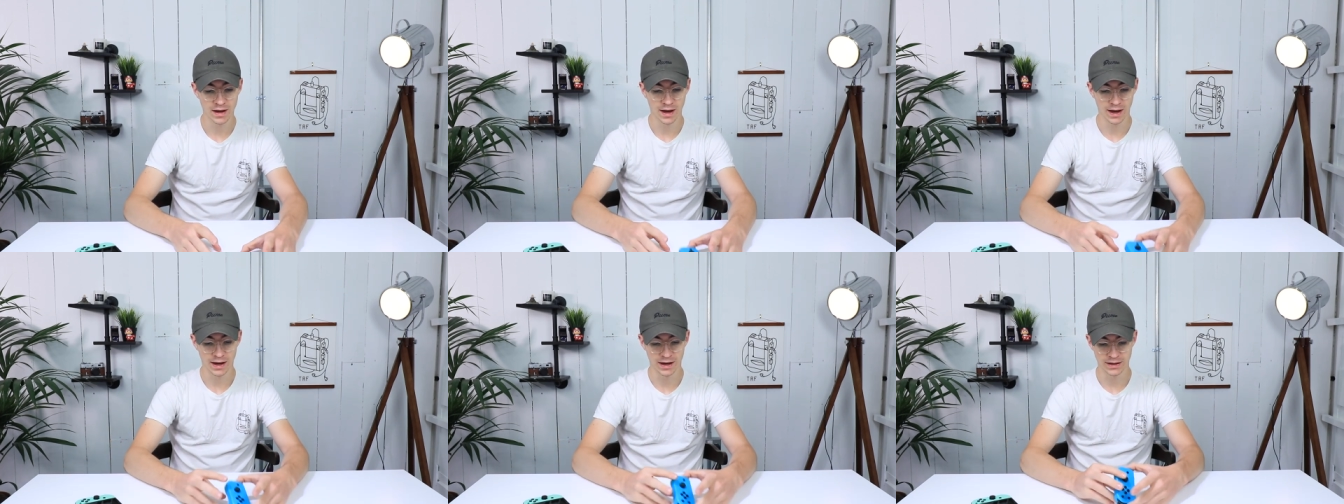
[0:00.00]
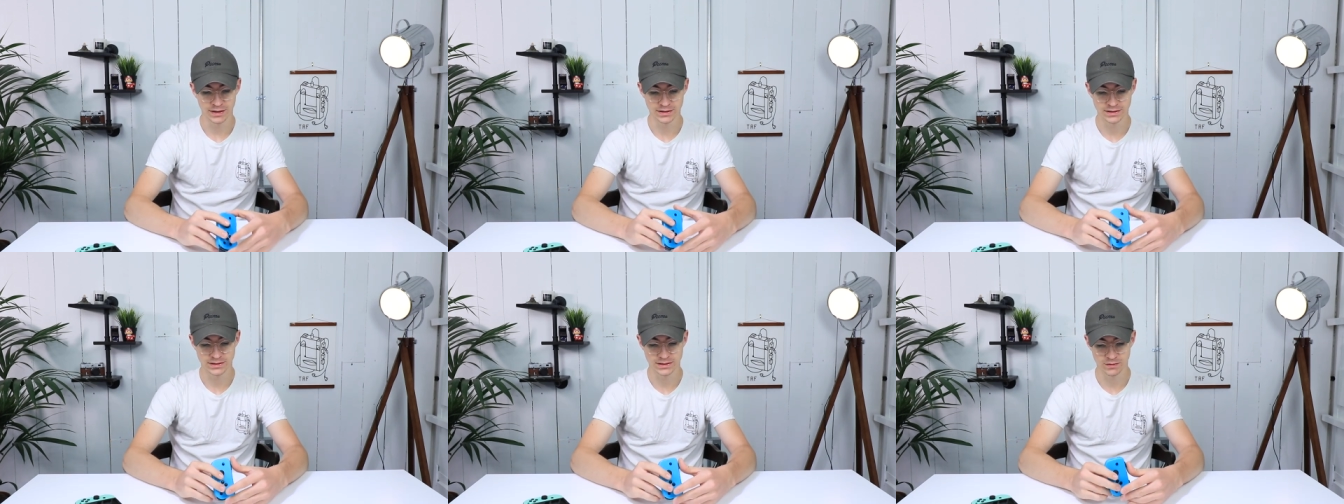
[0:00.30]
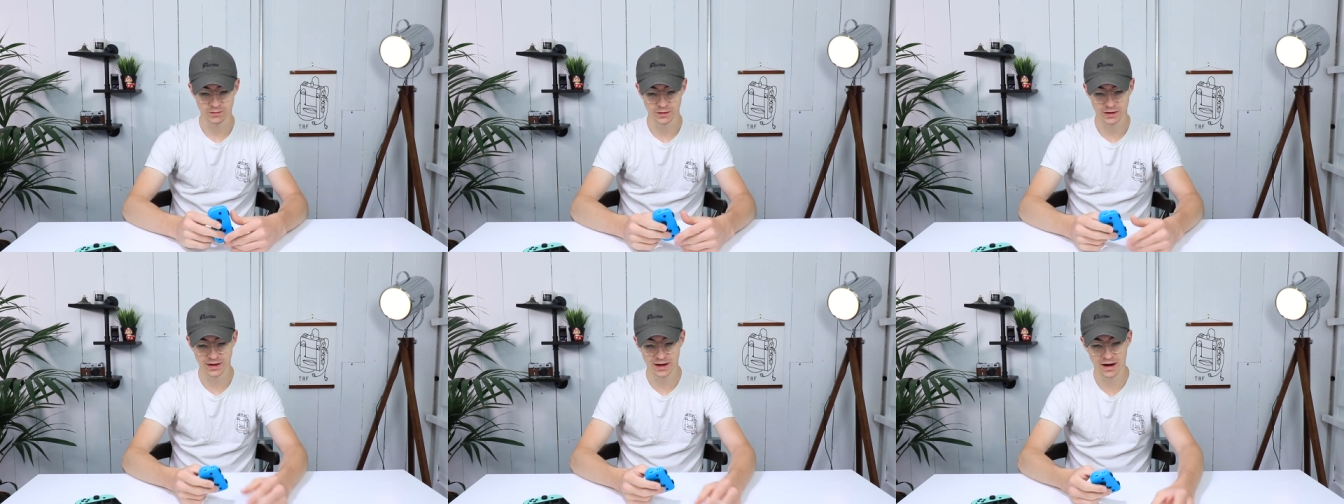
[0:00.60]
and
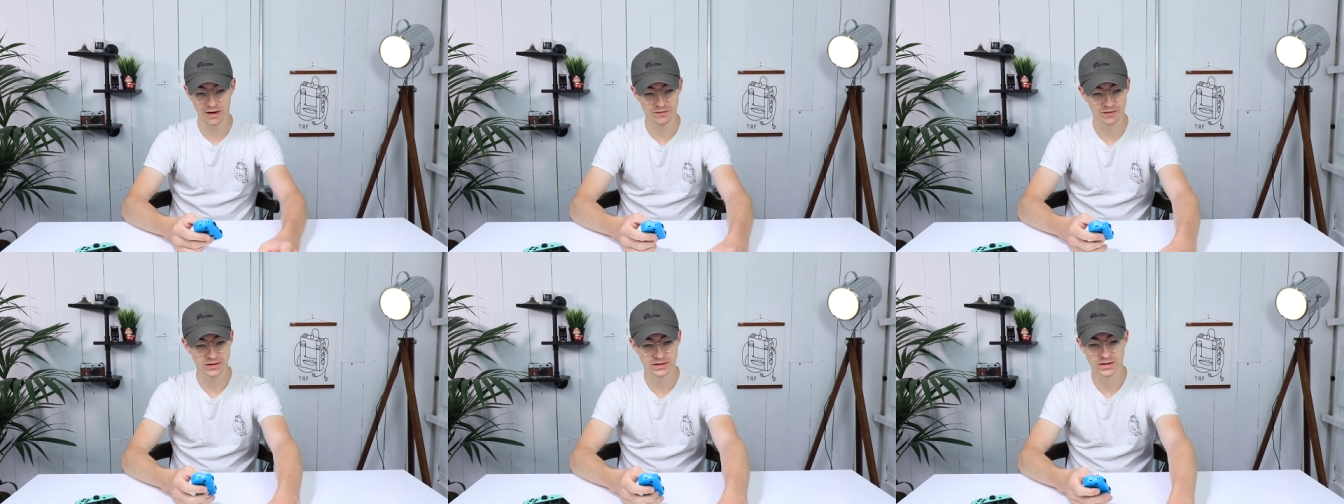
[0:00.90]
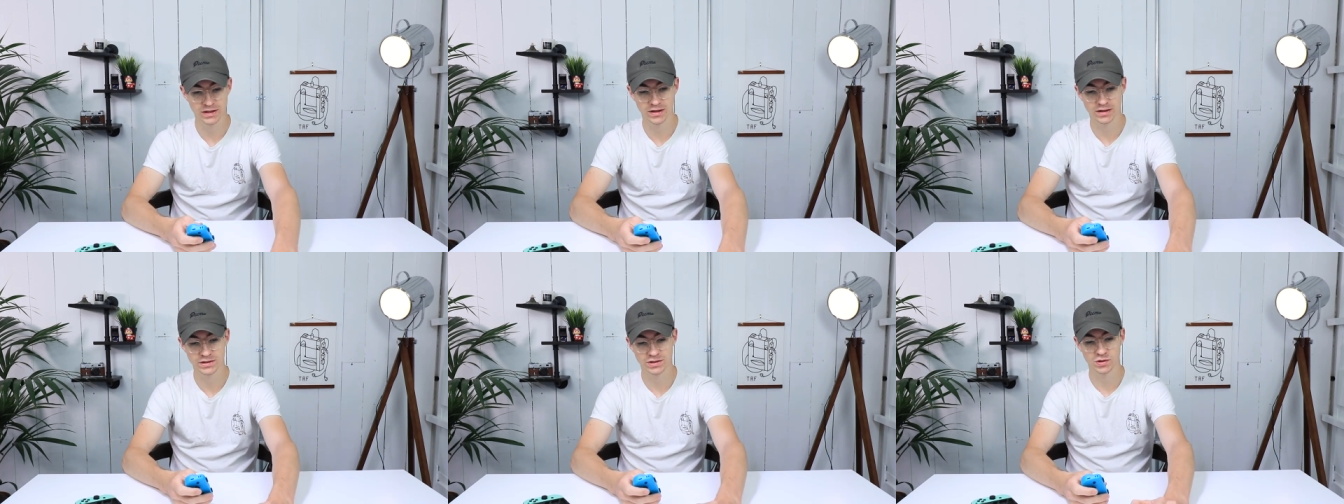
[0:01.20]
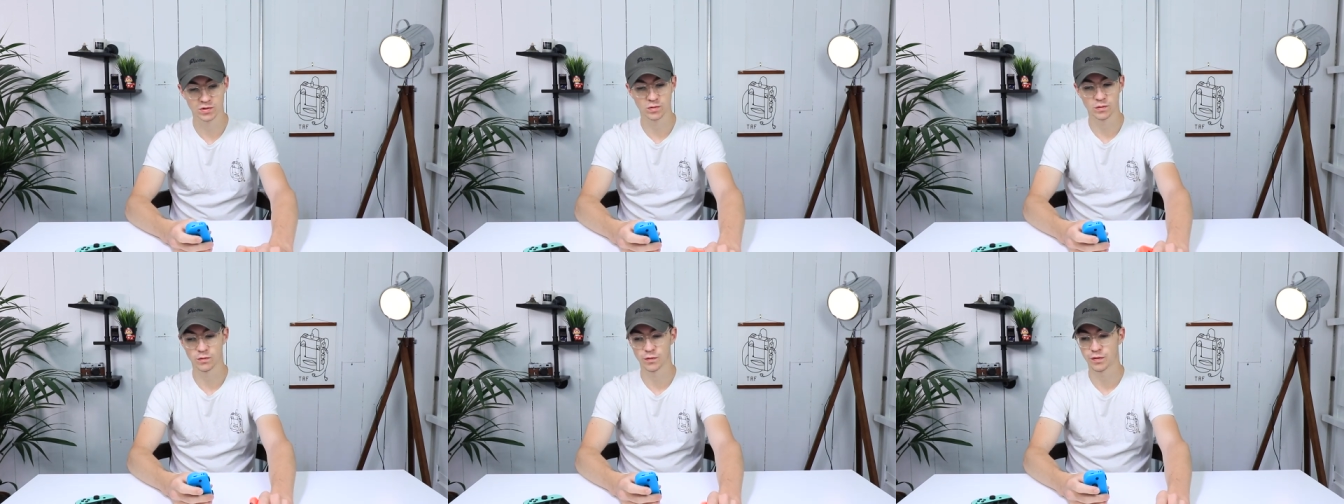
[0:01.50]
we're going to have to charge
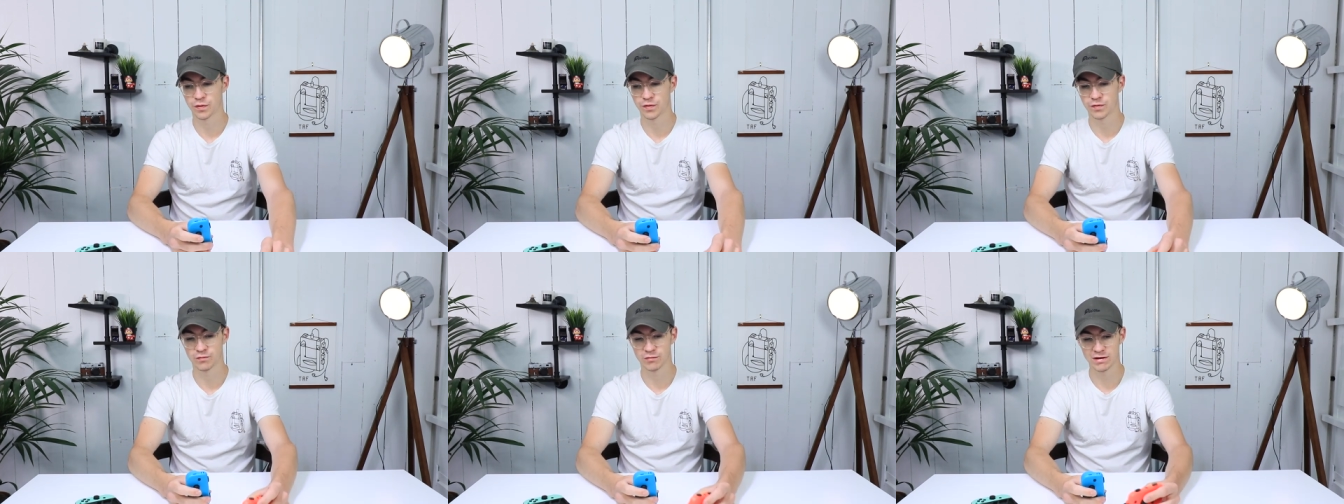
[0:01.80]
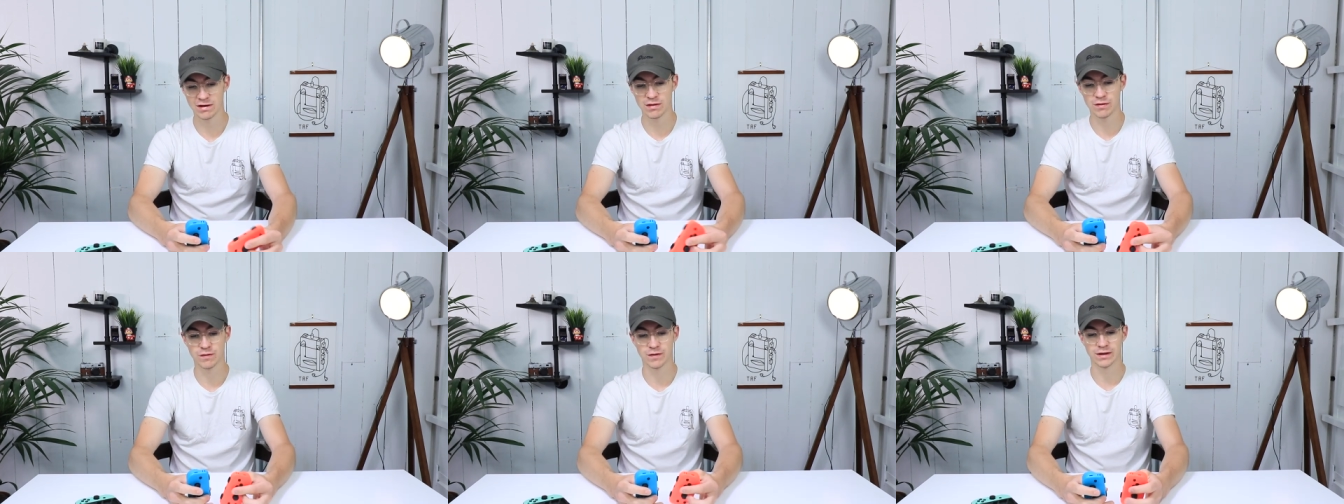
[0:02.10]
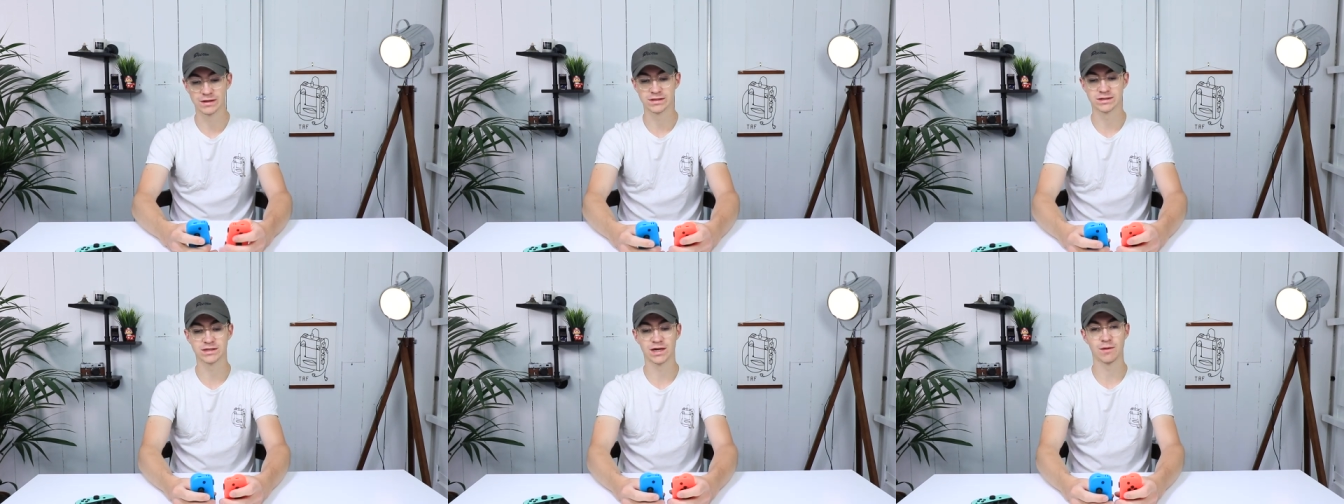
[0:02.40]
all three
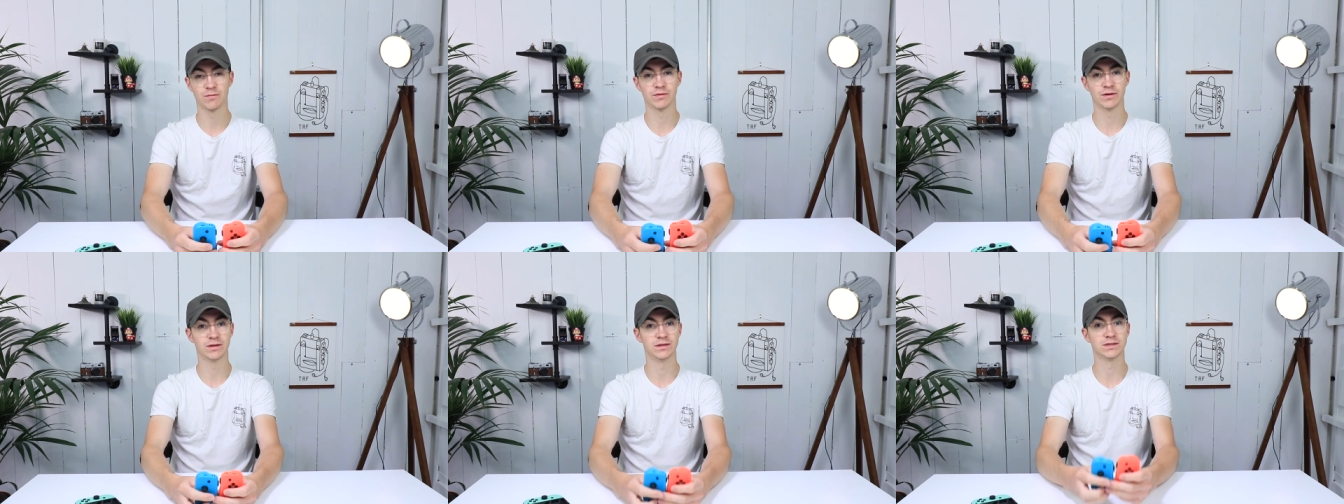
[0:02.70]
things separately,